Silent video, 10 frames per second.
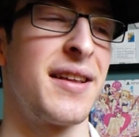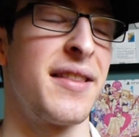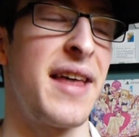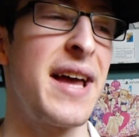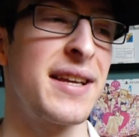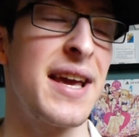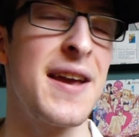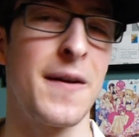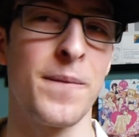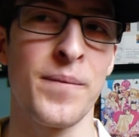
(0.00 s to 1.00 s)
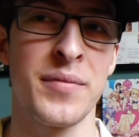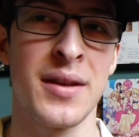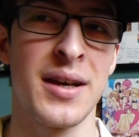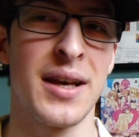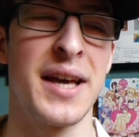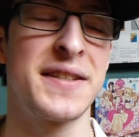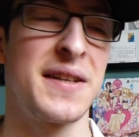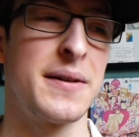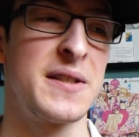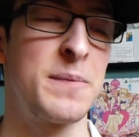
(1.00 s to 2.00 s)
that game is
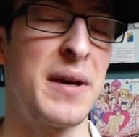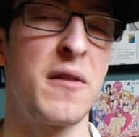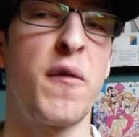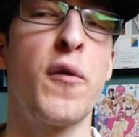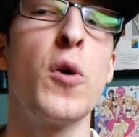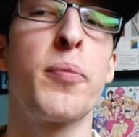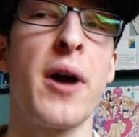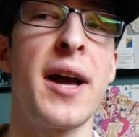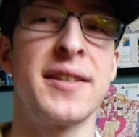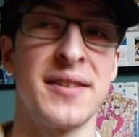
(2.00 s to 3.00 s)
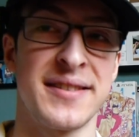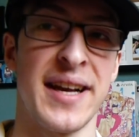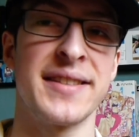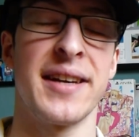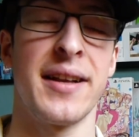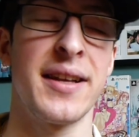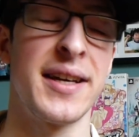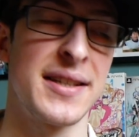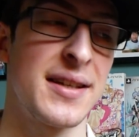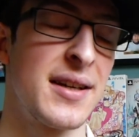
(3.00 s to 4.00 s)
to spend full price on Steins
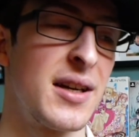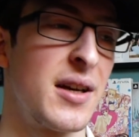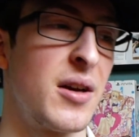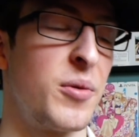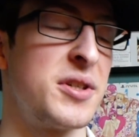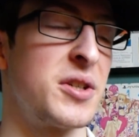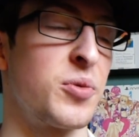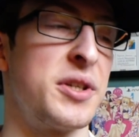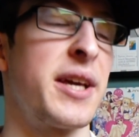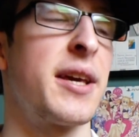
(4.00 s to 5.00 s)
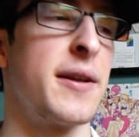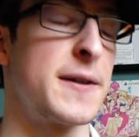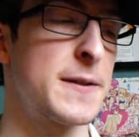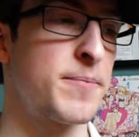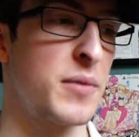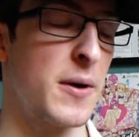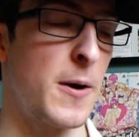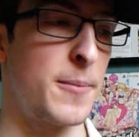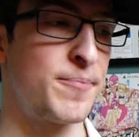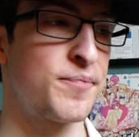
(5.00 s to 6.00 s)
Elite, which is ridiculous.
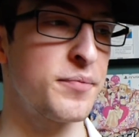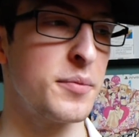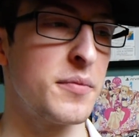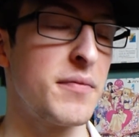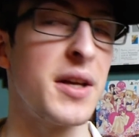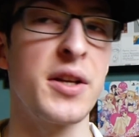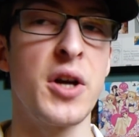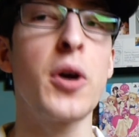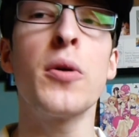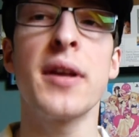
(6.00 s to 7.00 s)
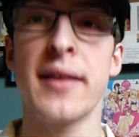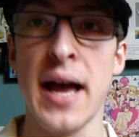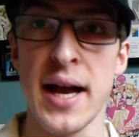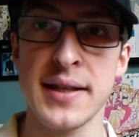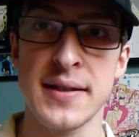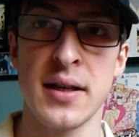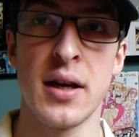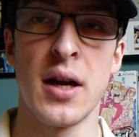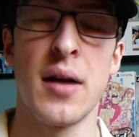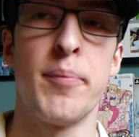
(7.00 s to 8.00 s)
Not only that,
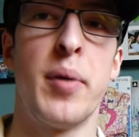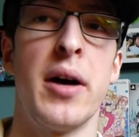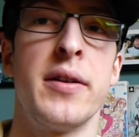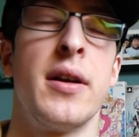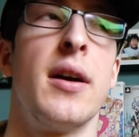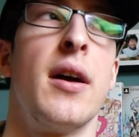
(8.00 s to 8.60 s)
but